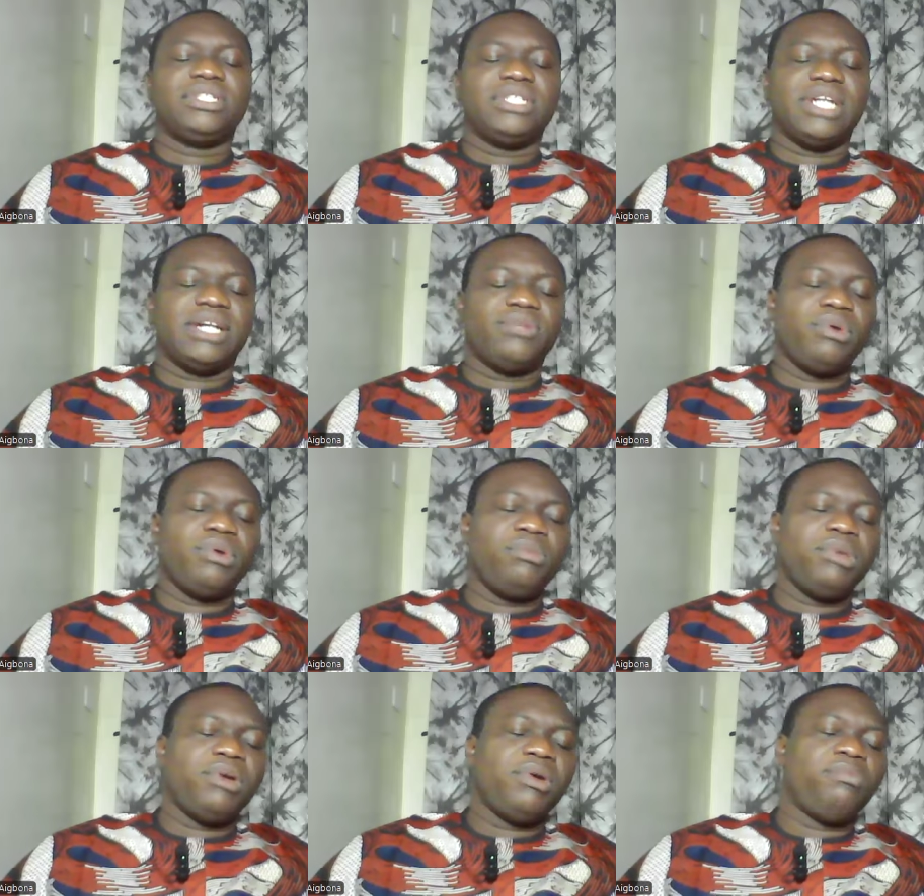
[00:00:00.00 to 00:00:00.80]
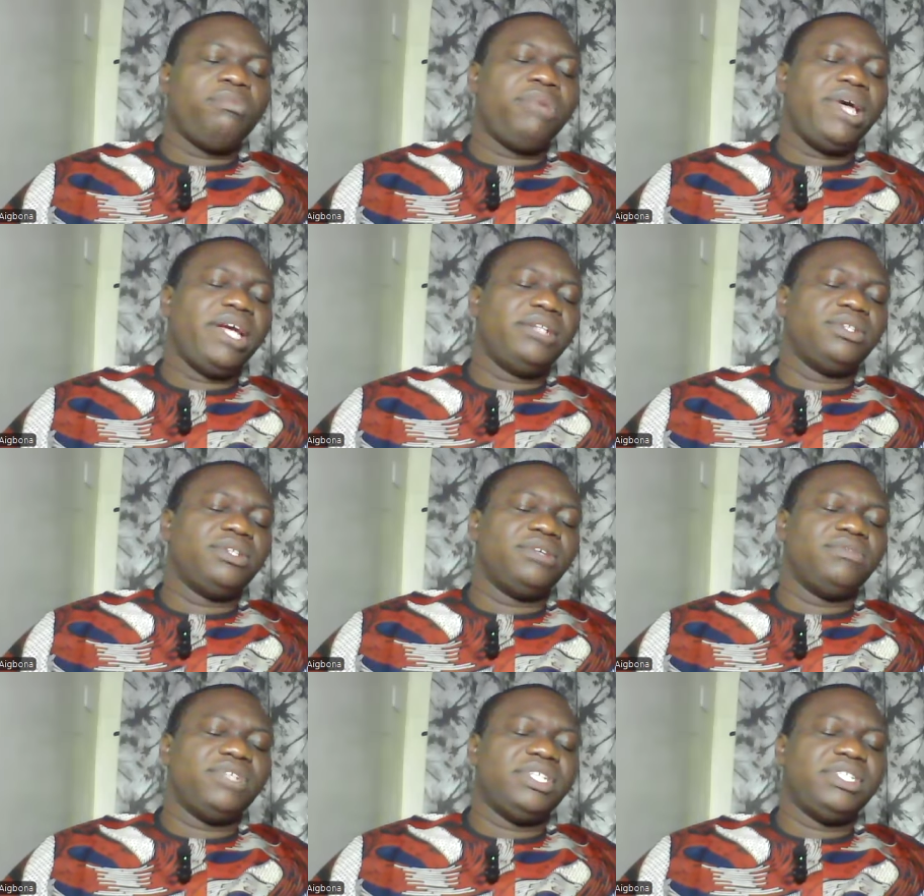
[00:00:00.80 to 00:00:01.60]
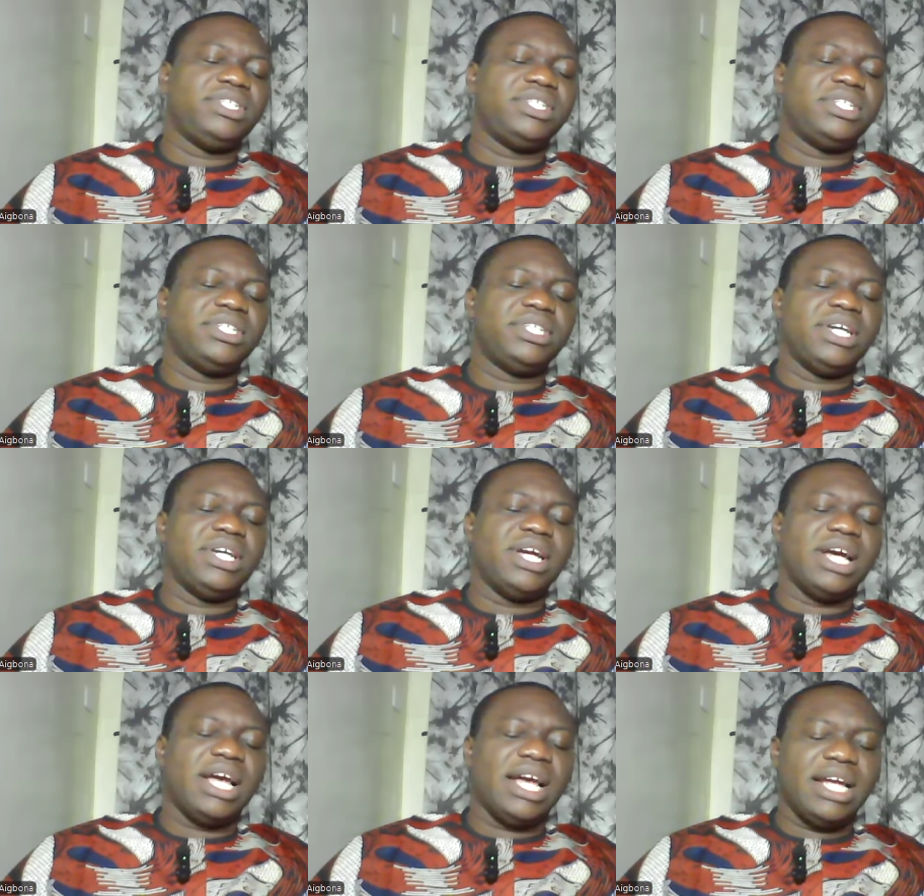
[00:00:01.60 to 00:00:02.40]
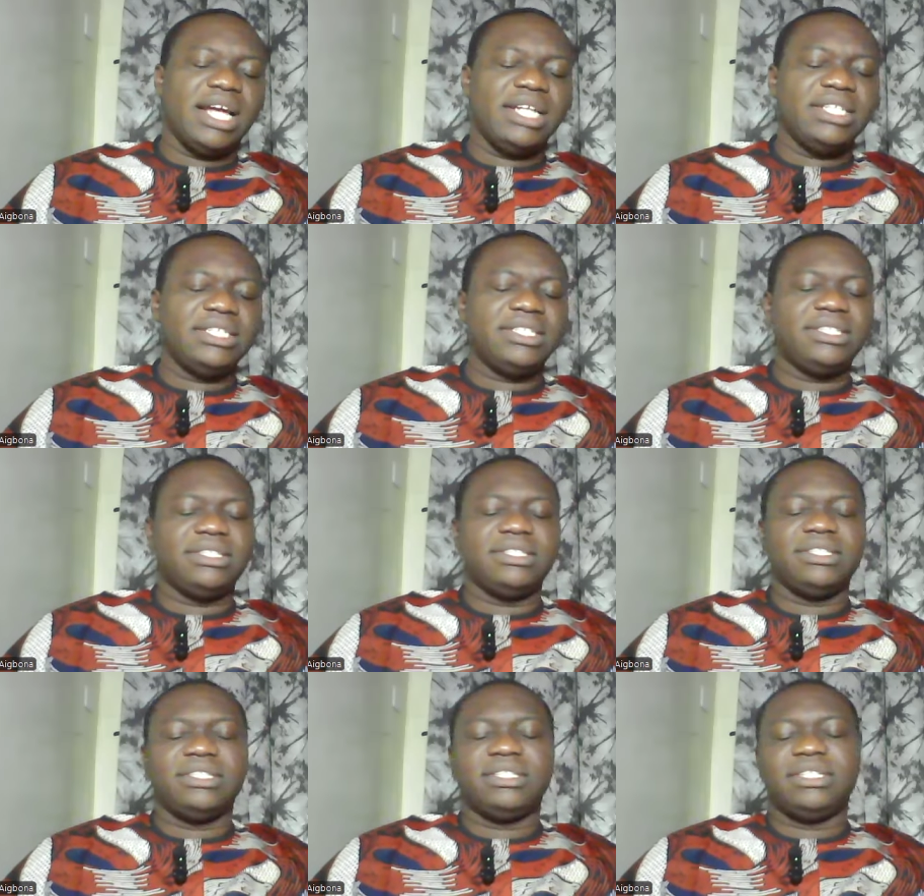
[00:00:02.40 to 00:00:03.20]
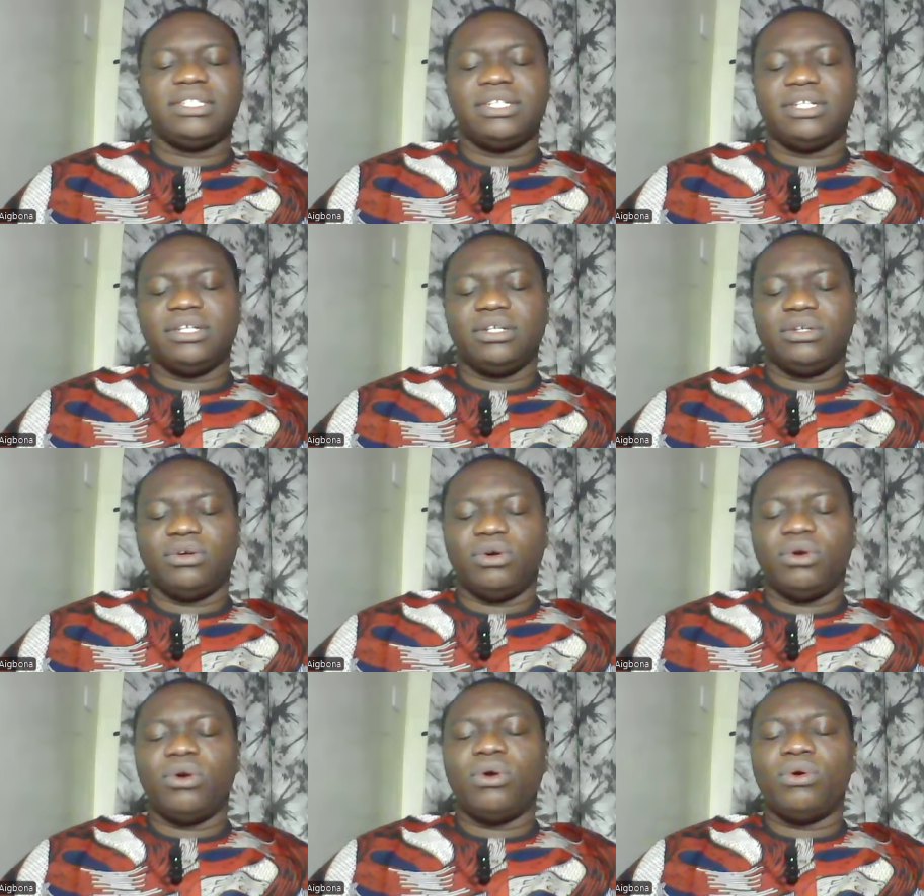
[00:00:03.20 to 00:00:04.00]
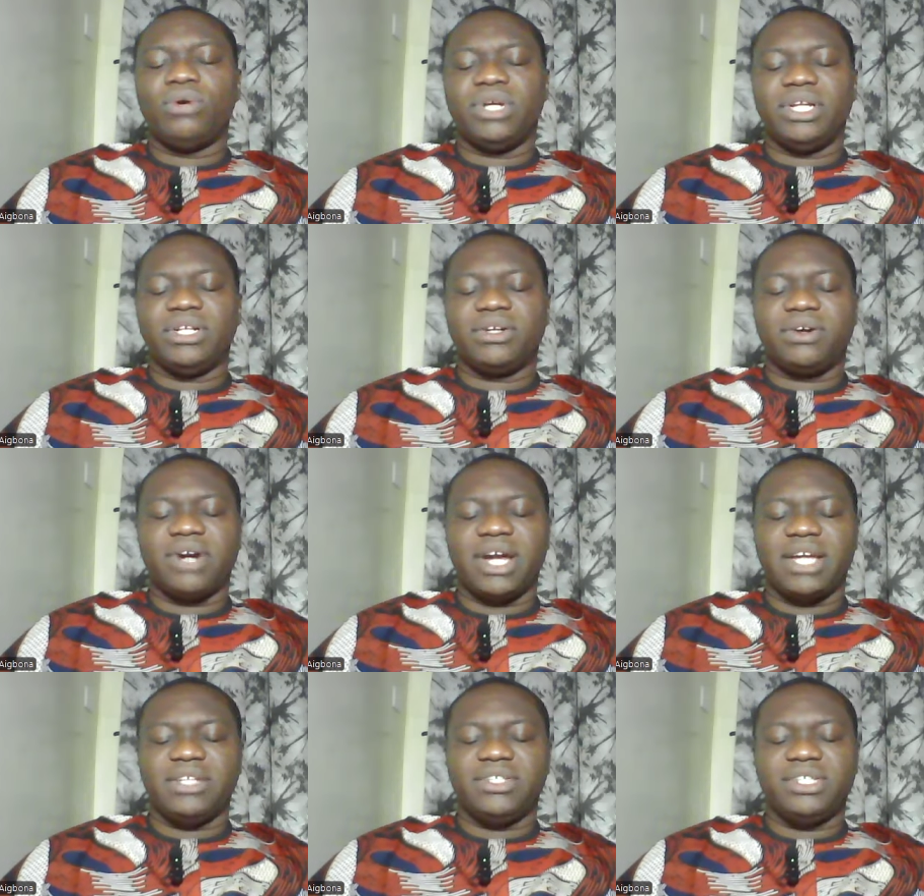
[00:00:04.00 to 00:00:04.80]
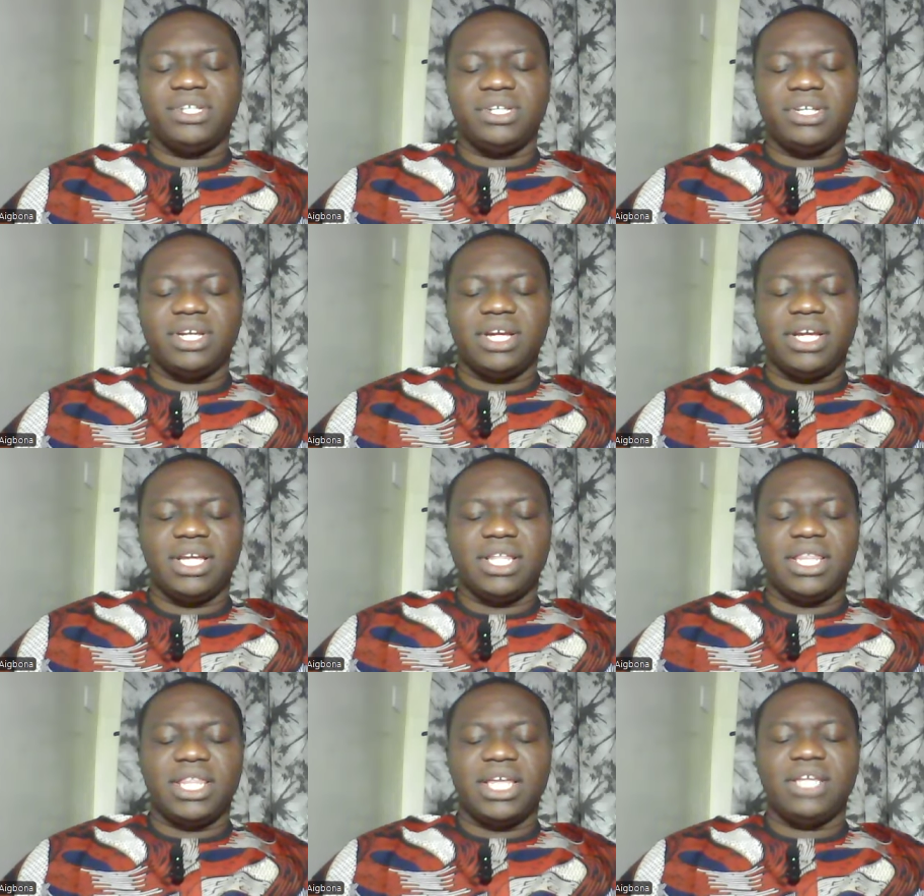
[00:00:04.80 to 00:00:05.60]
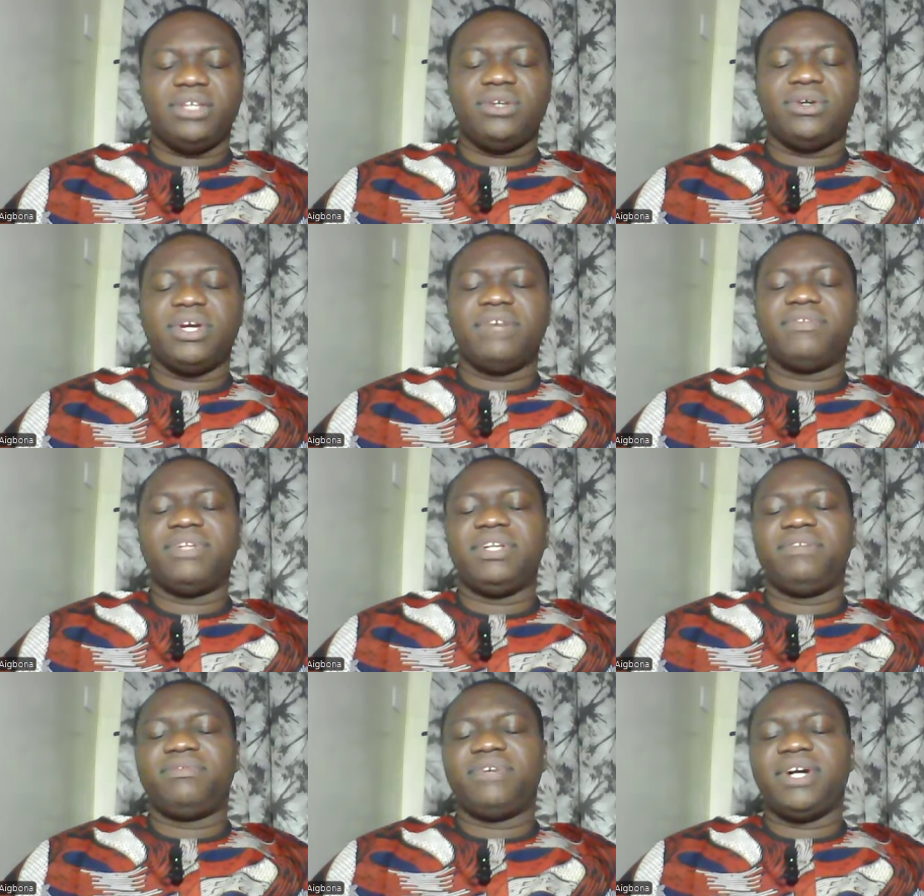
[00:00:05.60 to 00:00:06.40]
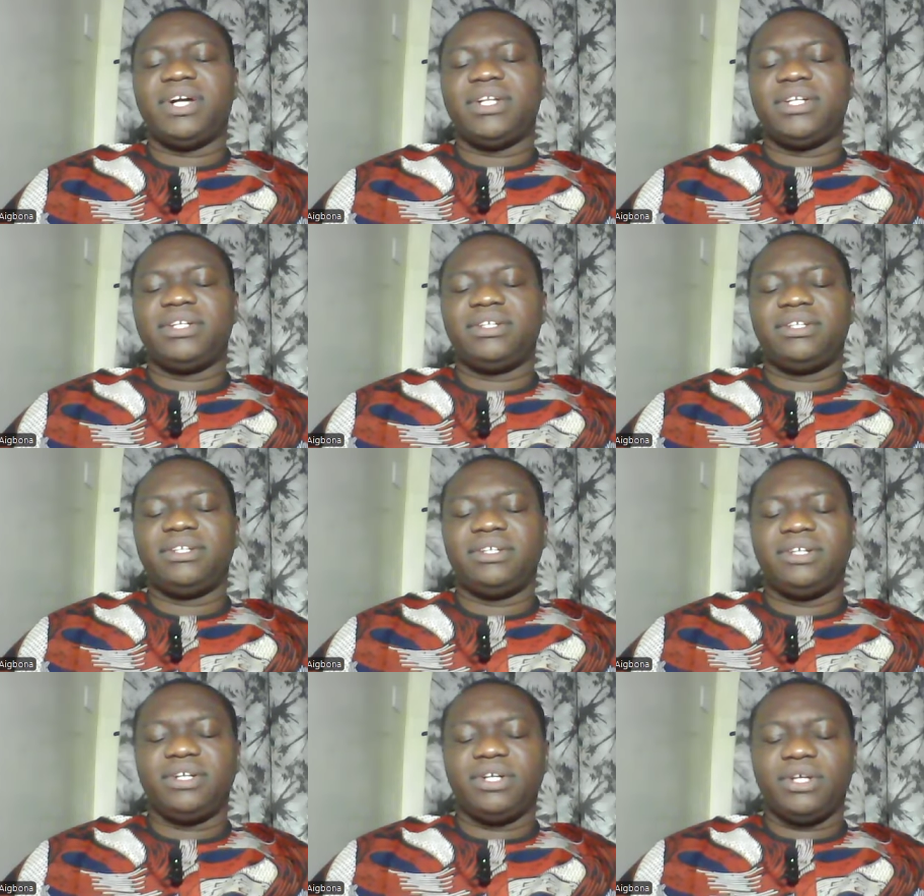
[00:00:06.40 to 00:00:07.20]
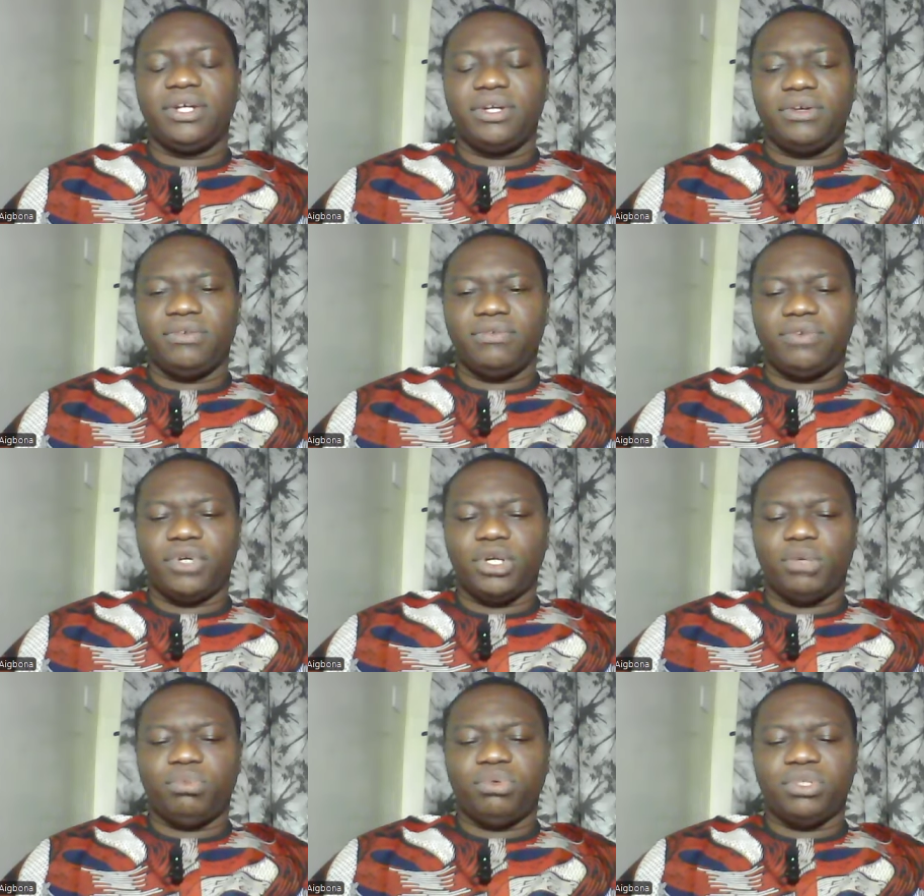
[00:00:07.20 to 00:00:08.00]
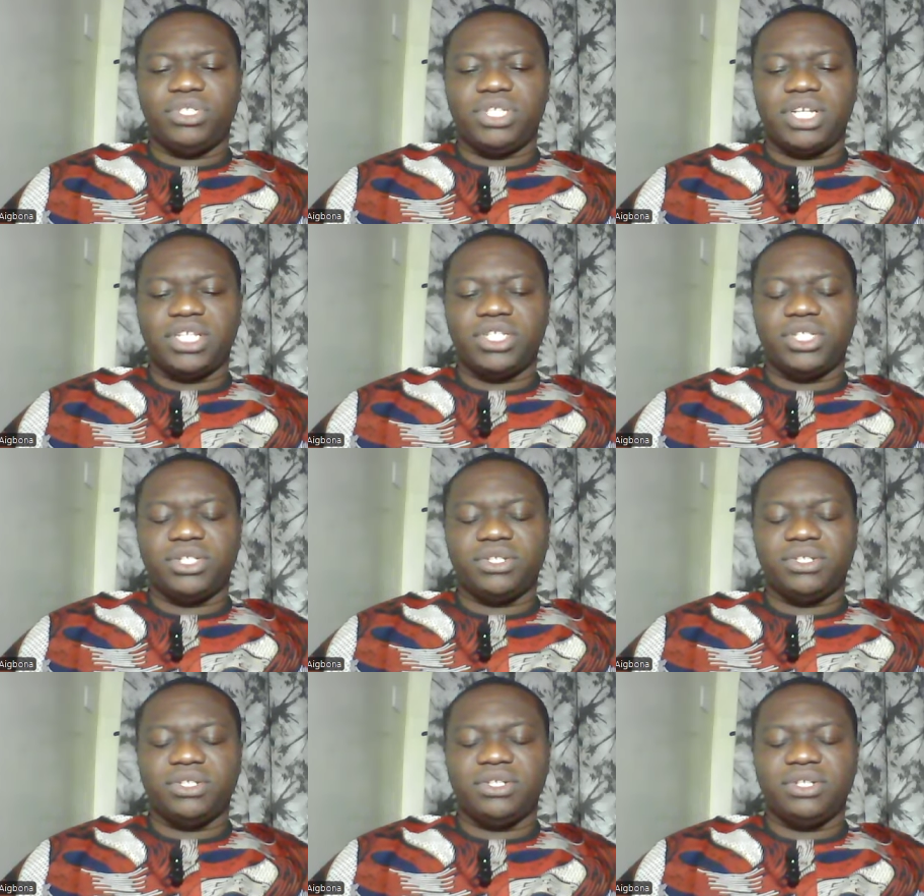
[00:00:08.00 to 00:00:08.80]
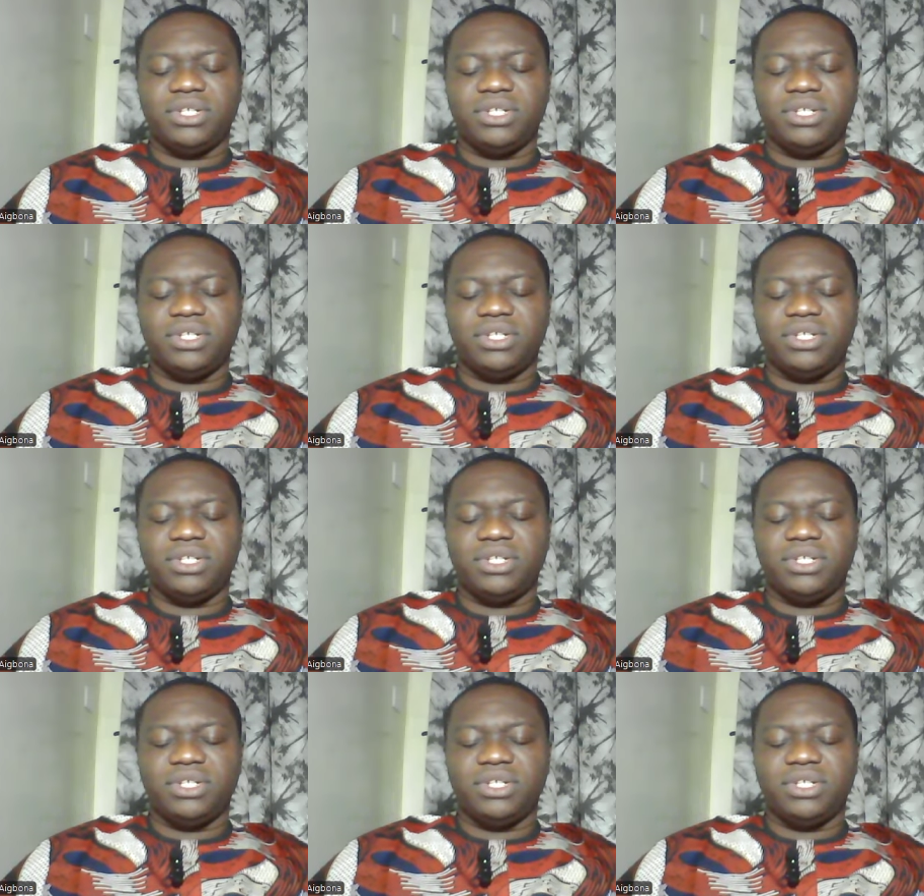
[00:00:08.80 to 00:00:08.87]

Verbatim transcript: that we may repent of it and grow in Christ. Thank you, Heavenly Father, for your protection.